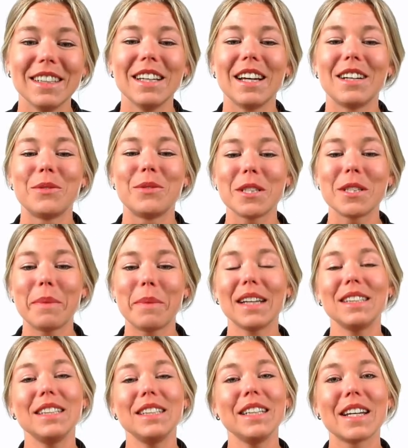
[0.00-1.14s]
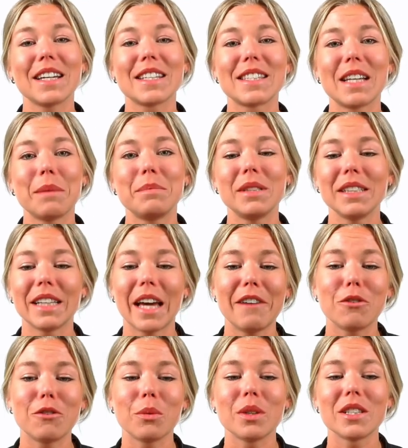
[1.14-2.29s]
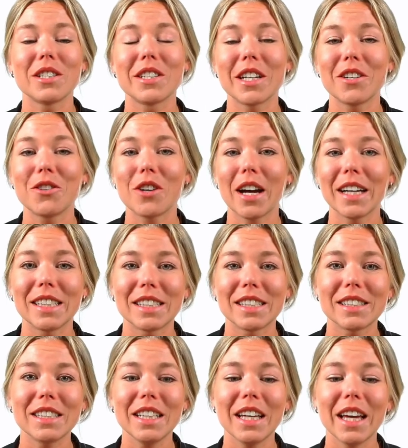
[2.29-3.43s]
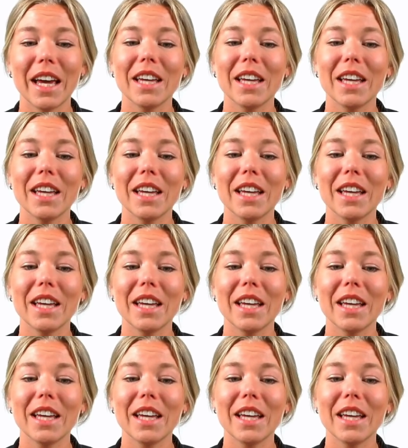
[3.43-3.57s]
Respecting and accepting everyone's gender identity